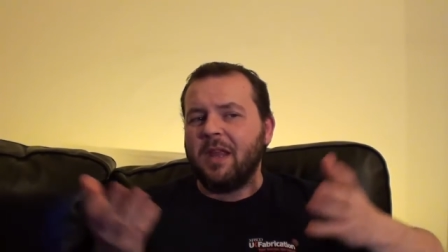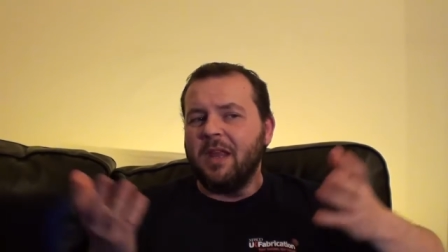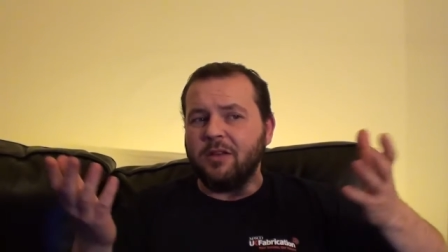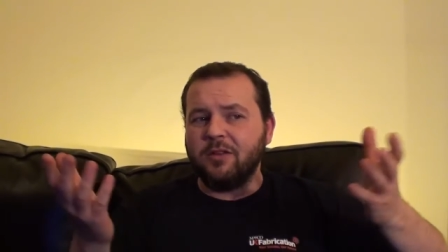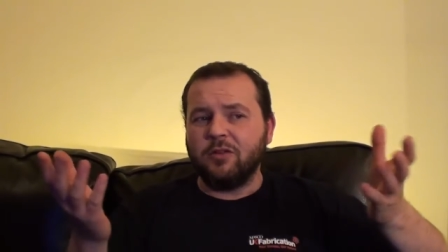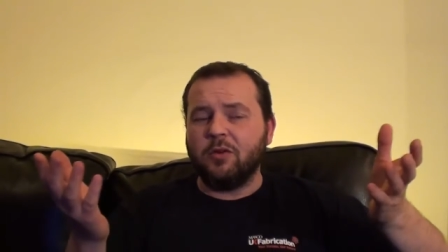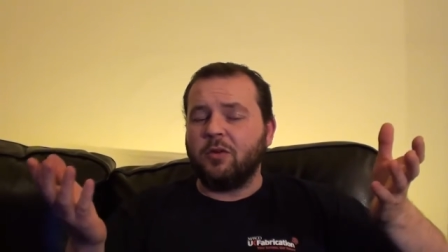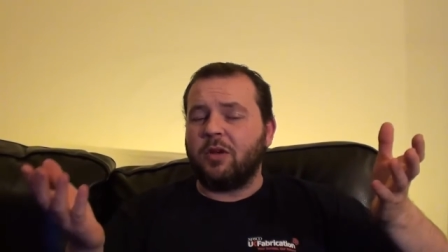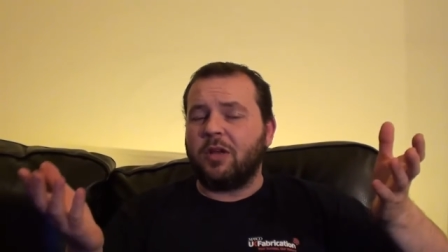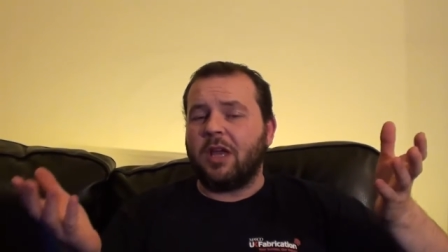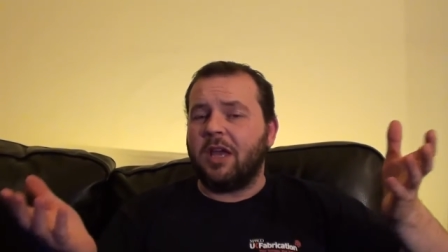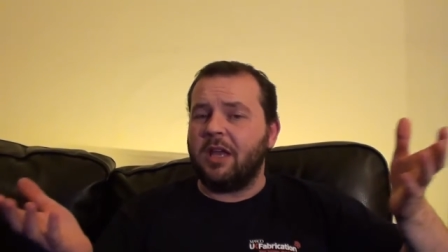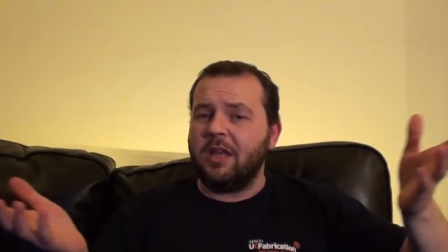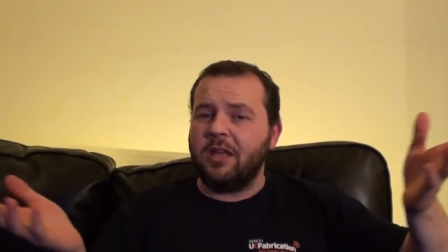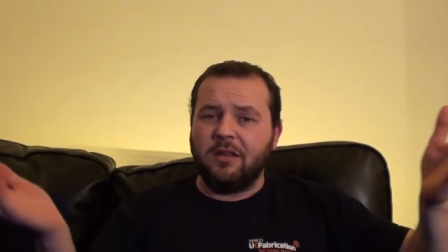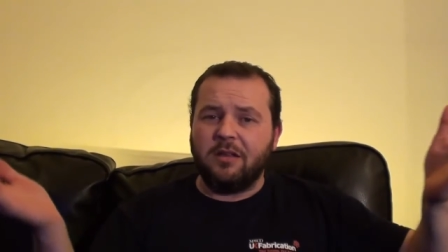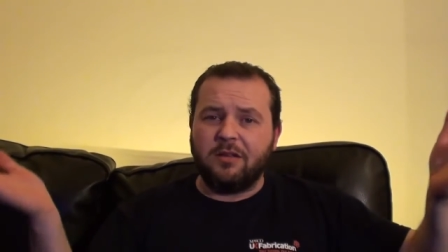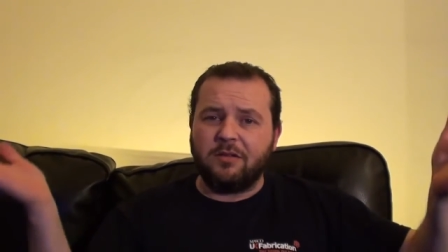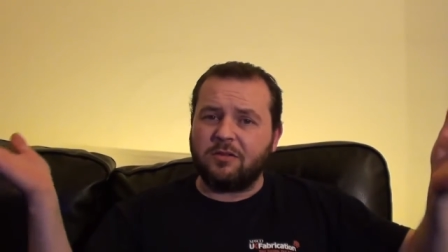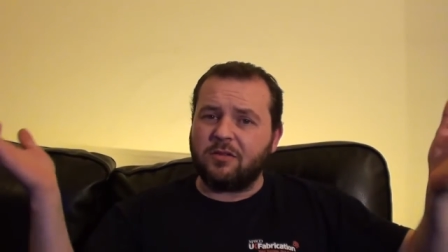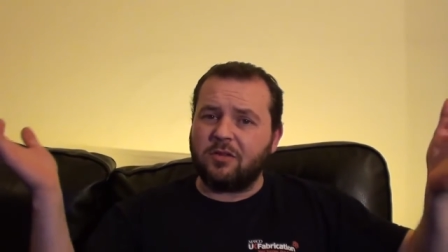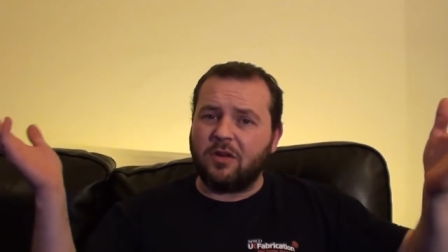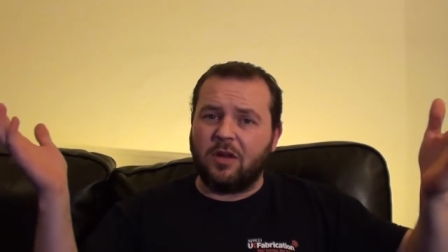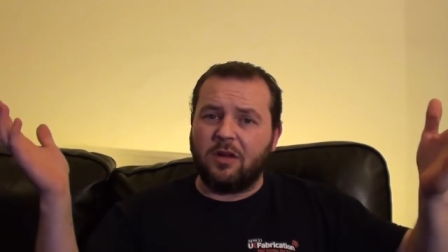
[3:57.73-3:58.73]
it's okay.
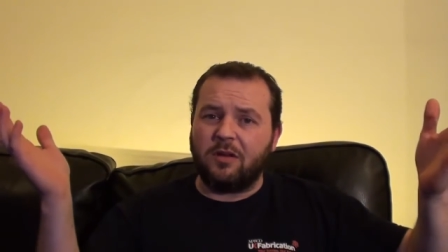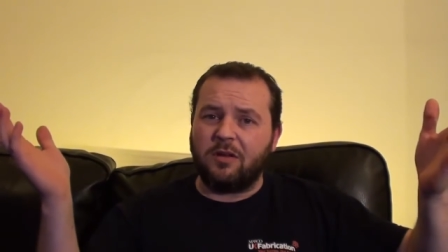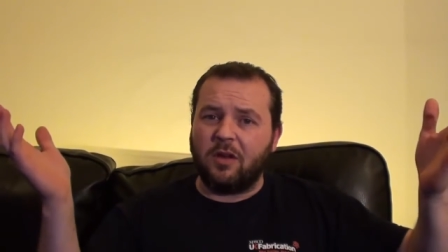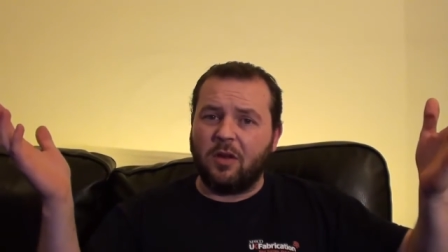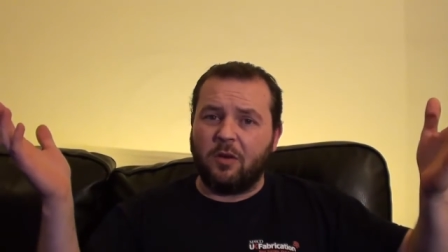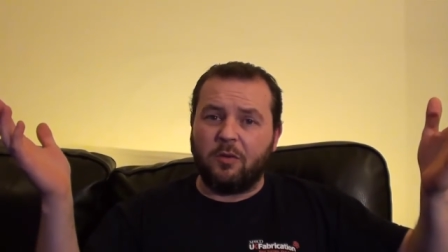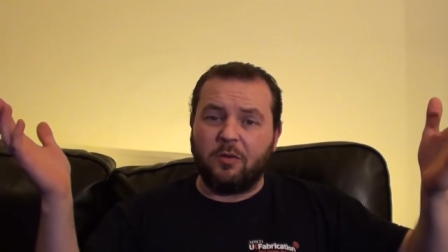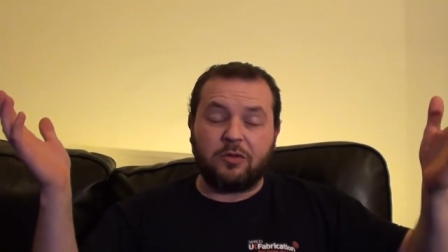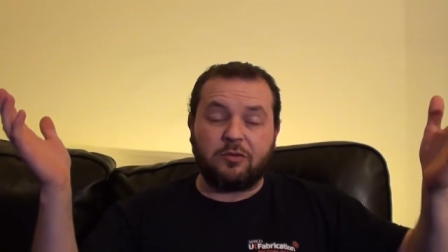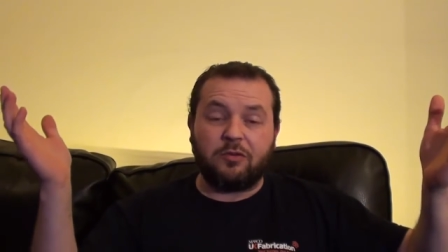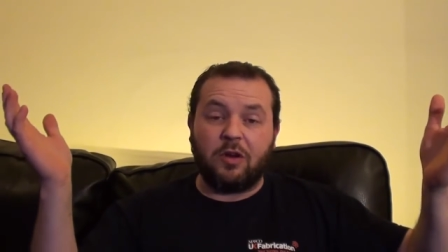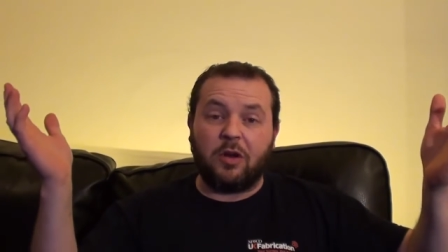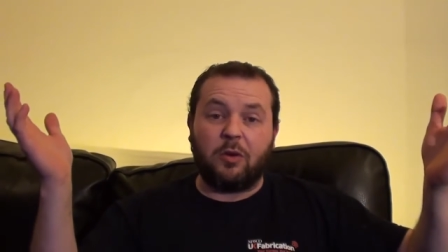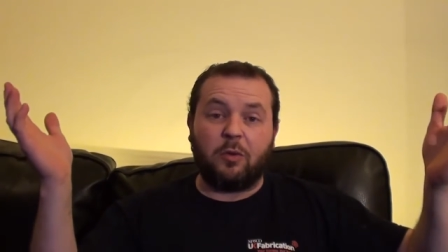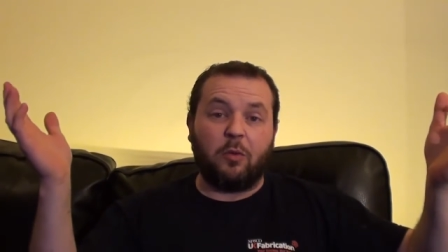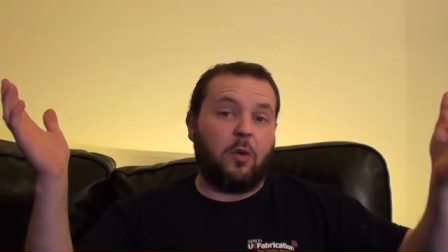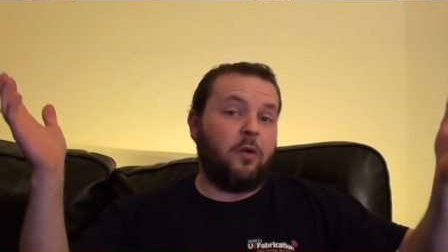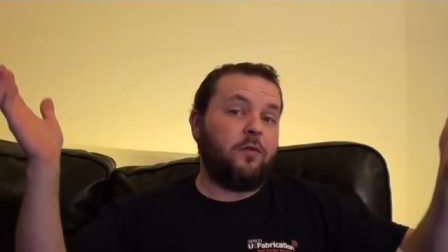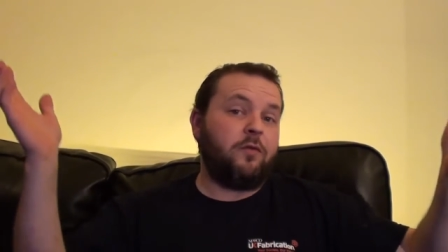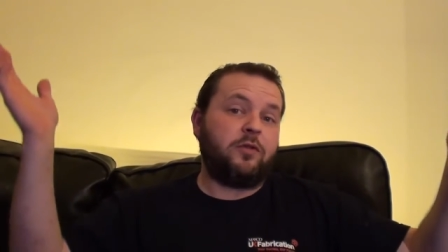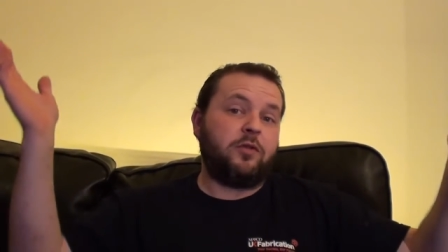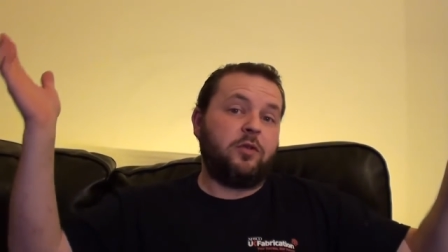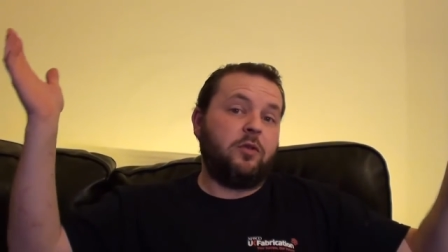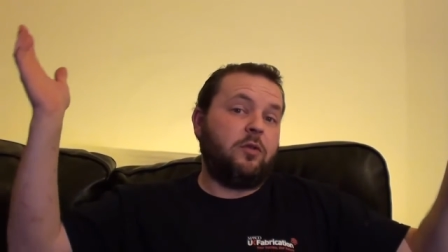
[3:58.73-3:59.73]
It's no, you know, it's Red
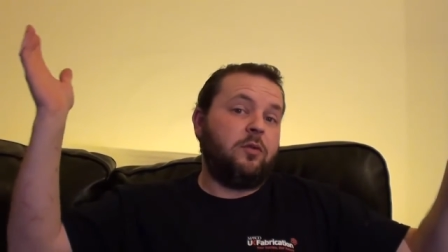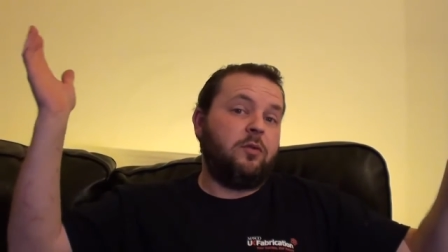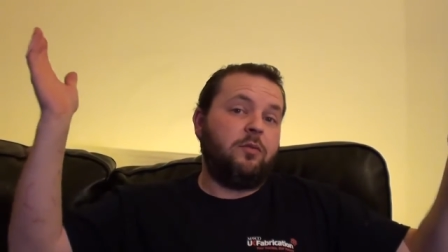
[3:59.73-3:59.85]
Dwarf, so